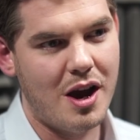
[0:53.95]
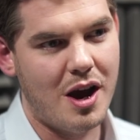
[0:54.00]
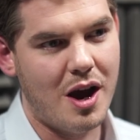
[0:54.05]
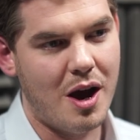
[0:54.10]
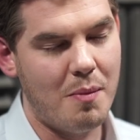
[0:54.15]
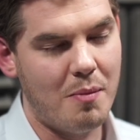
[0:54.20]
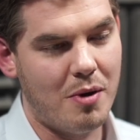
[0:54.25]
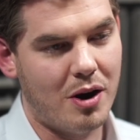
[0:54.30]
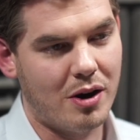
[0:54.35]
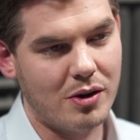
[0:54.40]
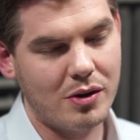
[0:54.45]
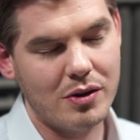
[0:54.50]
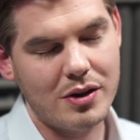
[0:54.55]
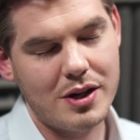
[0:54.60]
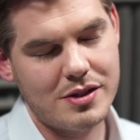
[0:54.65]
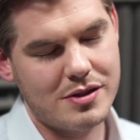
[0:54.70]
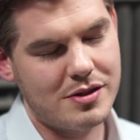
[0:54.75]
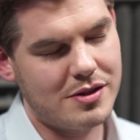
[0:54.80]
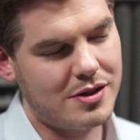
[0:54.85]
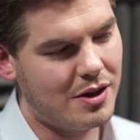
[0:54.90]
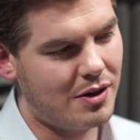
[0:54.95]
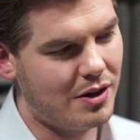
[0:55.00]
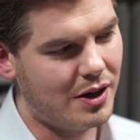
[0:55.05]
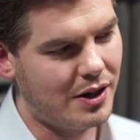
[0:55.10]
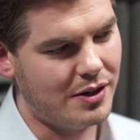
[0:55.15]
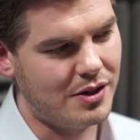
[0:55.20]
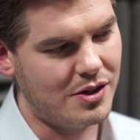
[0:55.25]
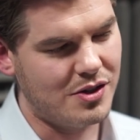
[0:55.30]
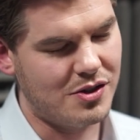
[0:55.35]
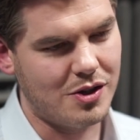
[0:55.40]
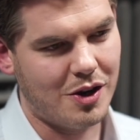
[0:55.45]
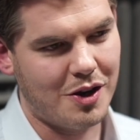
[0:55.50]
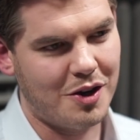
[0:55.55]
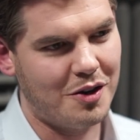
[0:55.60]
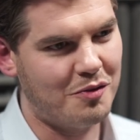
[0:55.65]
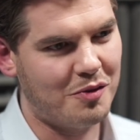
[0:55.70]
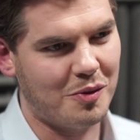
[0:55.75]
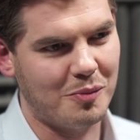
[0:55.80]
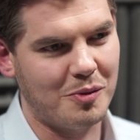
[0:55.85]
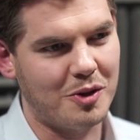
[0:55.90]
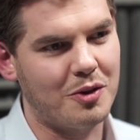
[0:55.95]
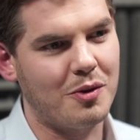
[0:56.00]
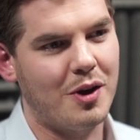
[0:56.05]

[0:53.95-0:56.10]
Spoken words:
are not necessarily designed from the